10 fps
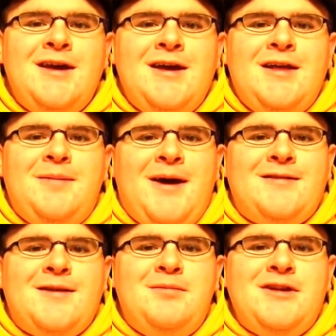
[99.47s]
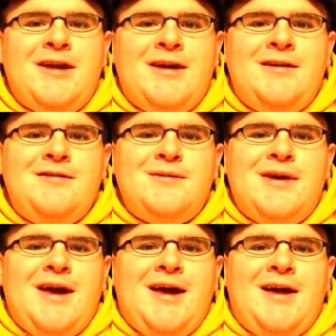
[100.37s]
the past couple days
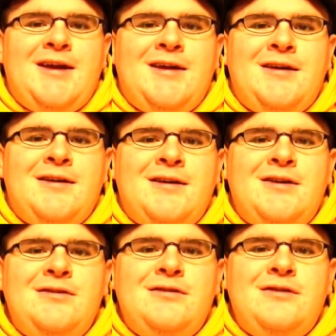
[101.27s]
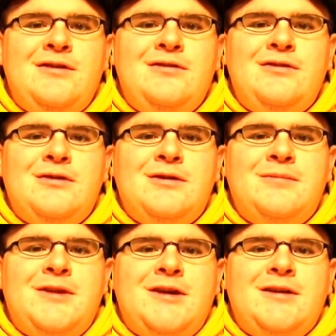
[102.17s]
we had a huge
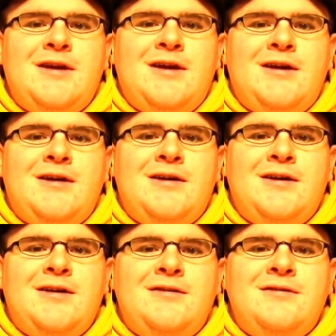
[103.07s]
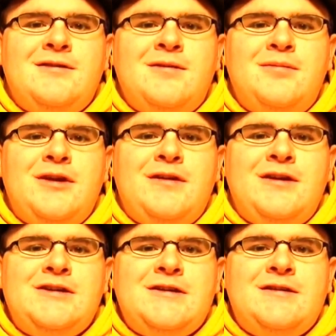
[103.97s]
snowstorm that has completely
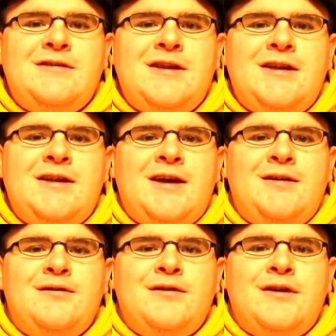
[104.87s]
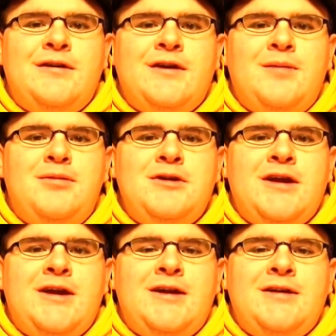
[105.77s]
shut the city down for another couple
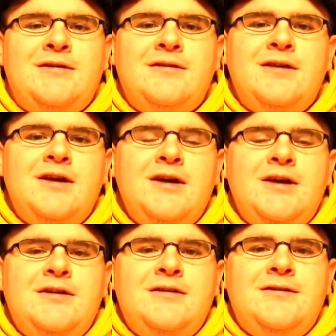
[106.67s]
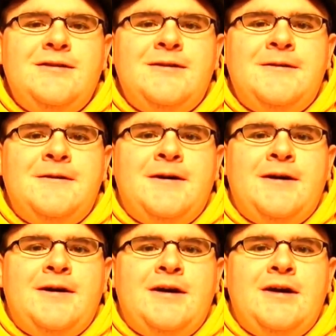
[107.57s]
days. So
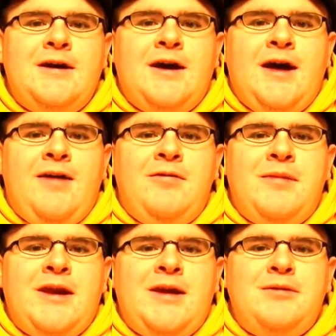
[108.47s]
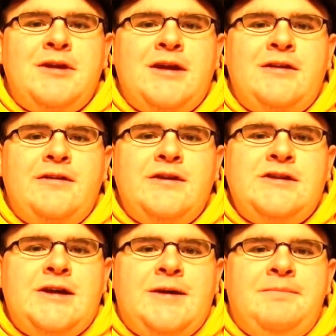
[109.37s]
I haven't been able to get to the
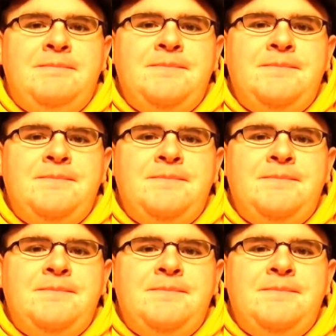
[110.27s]
gym,